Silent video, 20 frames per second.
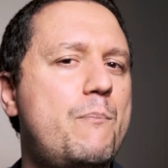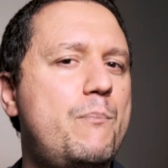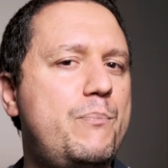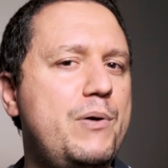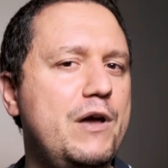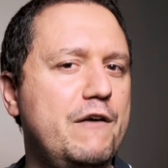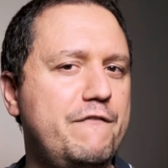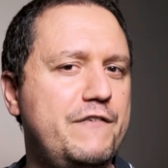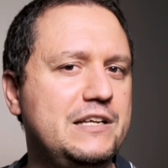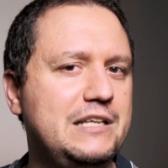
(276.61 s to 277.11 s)

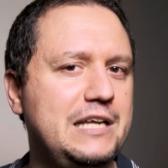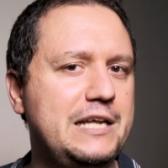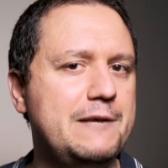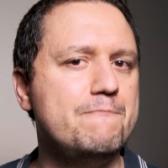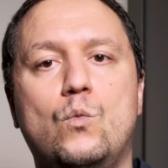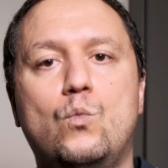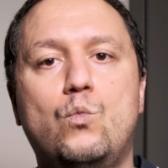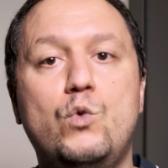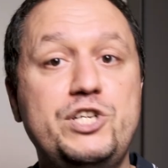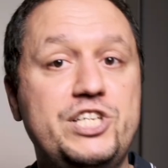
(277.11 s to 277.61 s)
perfectly,
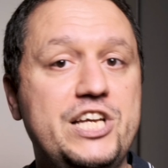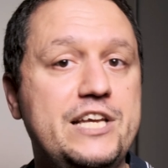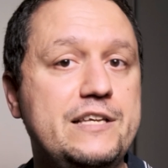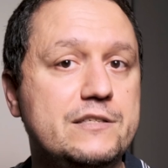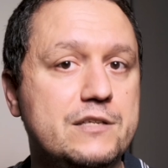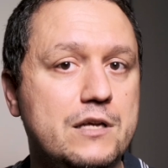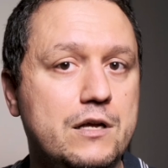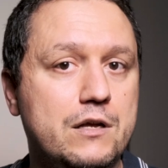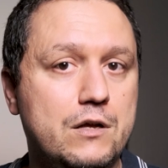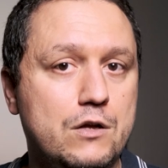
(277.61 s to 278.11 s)
which
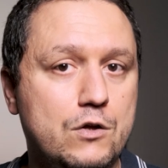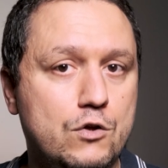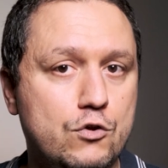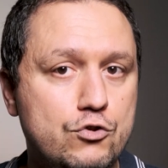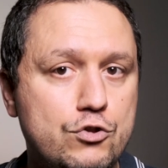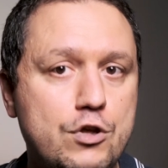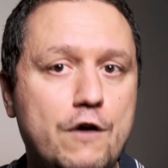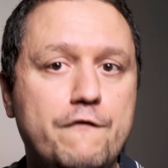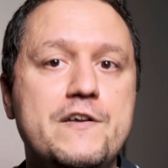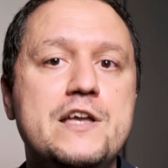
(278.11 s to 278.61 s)
is
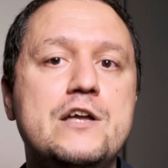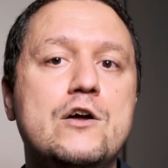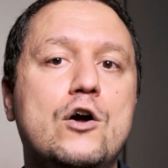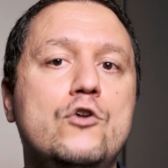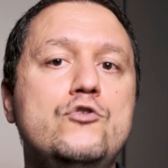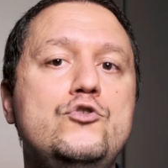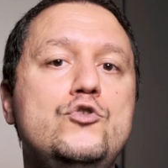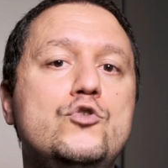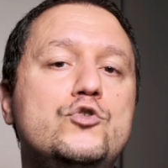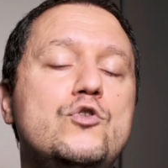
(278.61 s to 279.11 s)
nothing
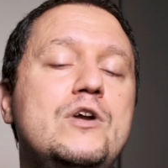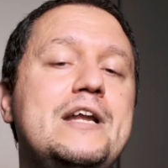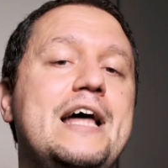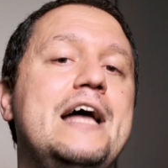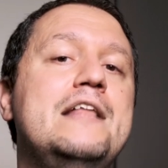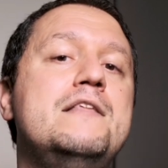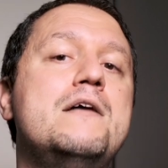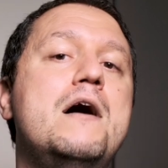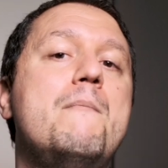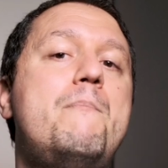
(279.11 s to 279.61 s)
unusual
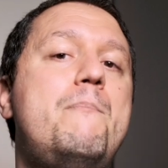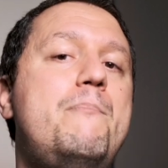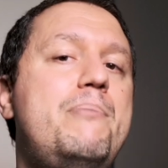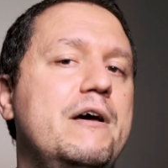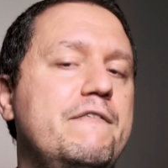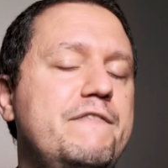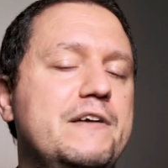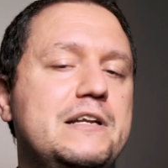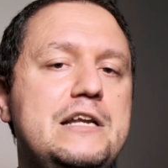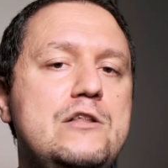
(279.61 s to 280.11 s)
and
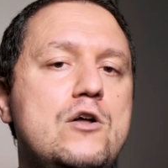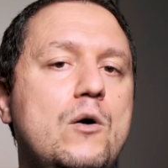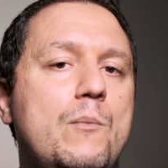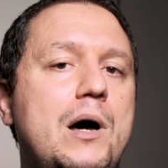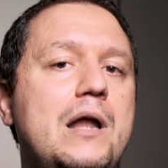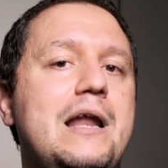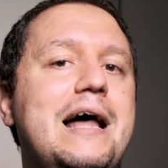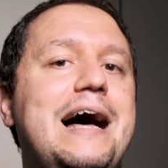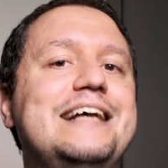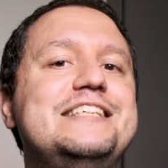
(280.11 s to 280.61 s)
perfectly
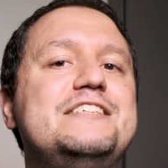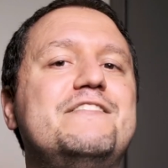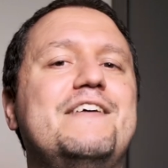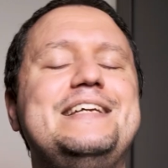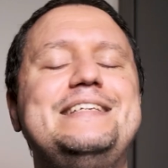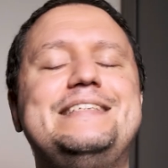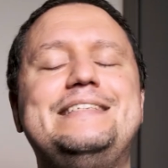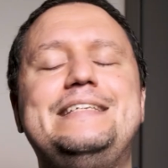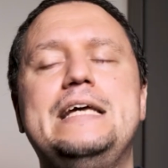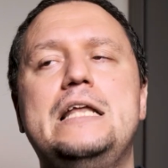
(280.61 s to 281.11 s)
normal, as there
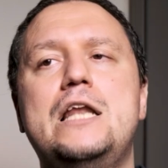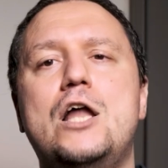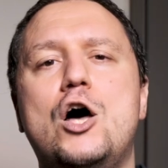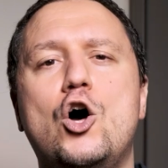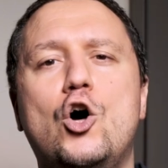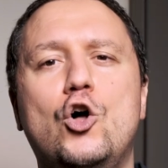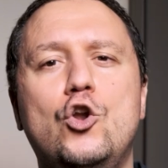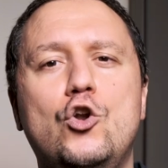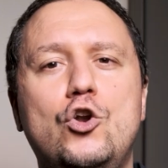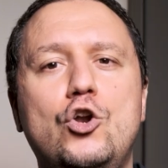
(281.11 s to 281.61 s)
is still
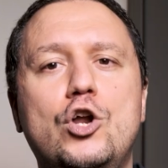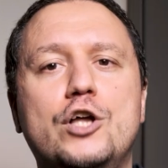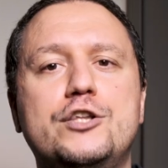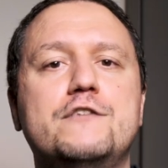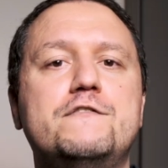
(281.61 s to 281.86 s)
a lot